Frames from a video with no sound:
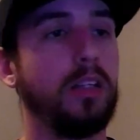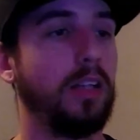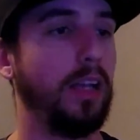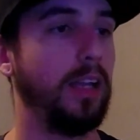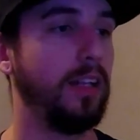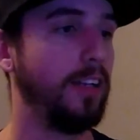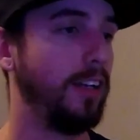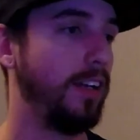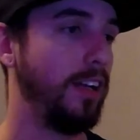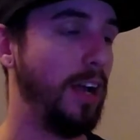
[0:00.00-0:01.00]
and
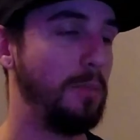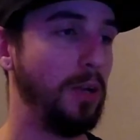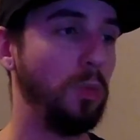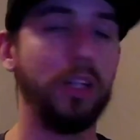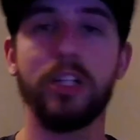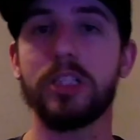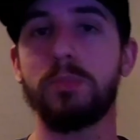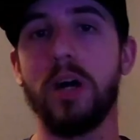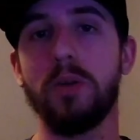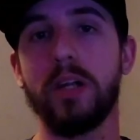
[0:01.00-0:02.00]
I'm in a really good
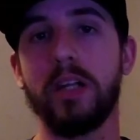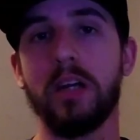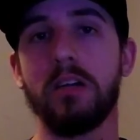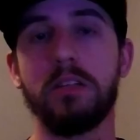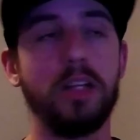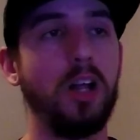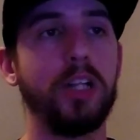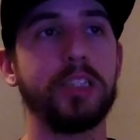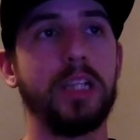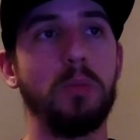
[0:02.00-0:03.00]
spot right now. And
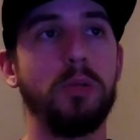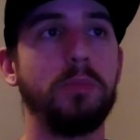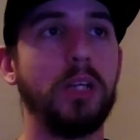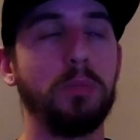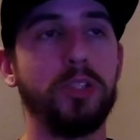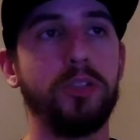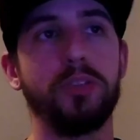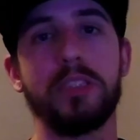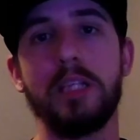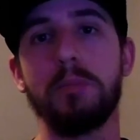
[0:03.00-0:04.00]
honestly, I wouldn't be able to do
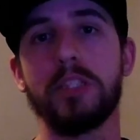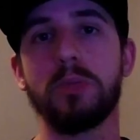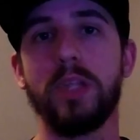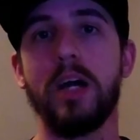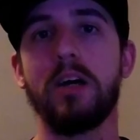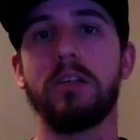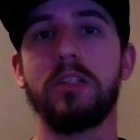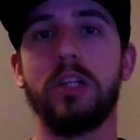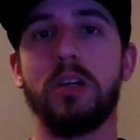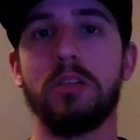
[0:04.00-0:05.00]
Seamless without
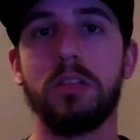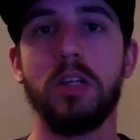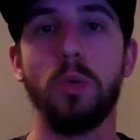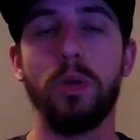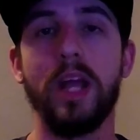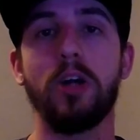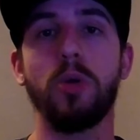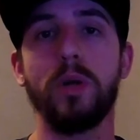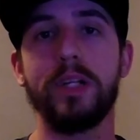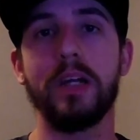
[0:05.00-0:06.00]

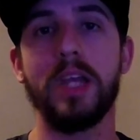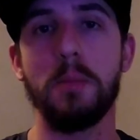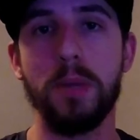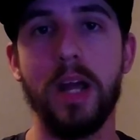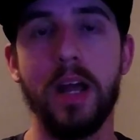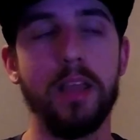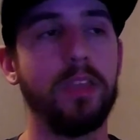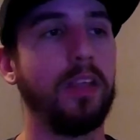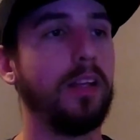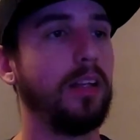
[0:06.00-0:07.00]
going down that path.
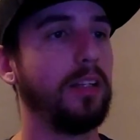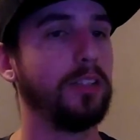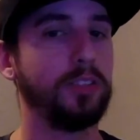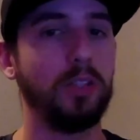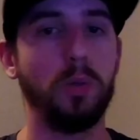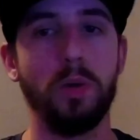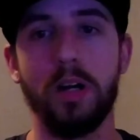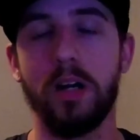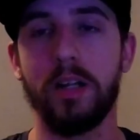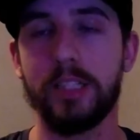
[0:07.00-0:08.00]
So
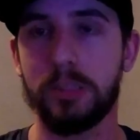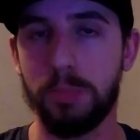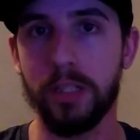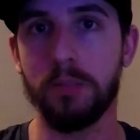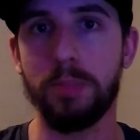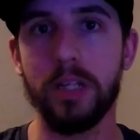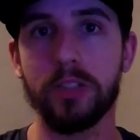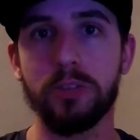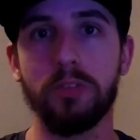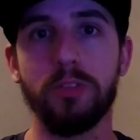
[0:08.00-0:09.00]
it's been the
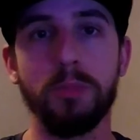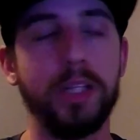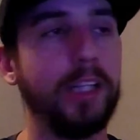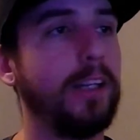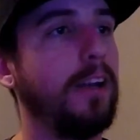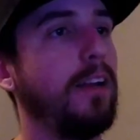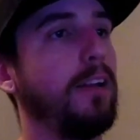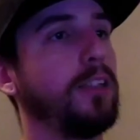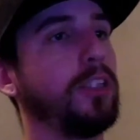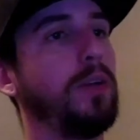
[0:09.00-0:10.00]
pedestal for me.
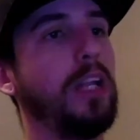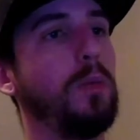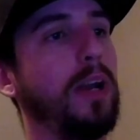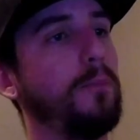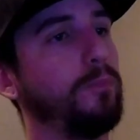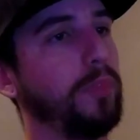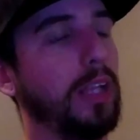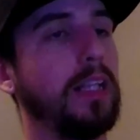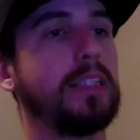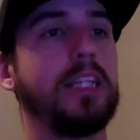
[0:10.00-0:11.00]
So anyway,
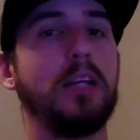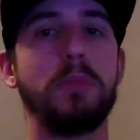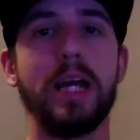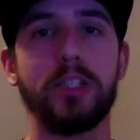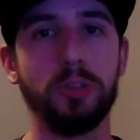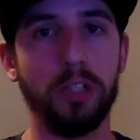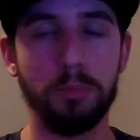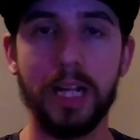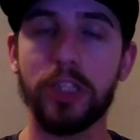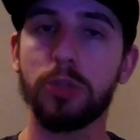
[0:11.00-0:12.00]
let's get back to it.
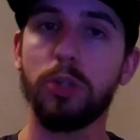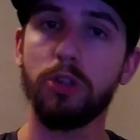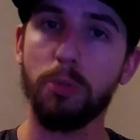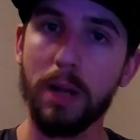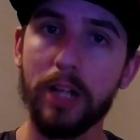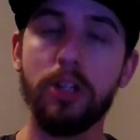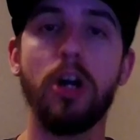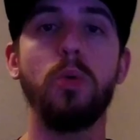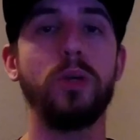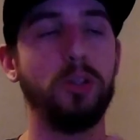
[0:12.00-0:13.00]
But I just wanted to remind
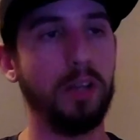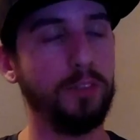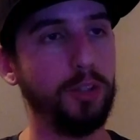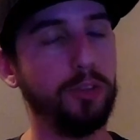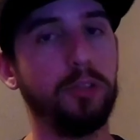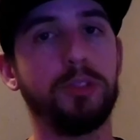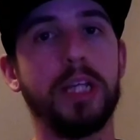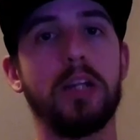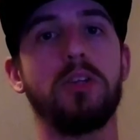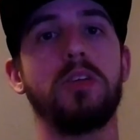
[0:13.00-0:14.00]
y'all, we do have a YouTube
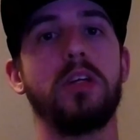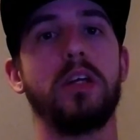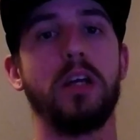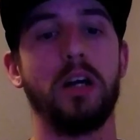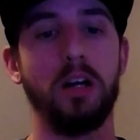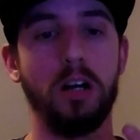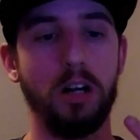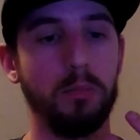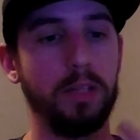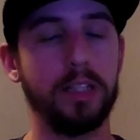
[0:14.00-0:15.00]
channel. And the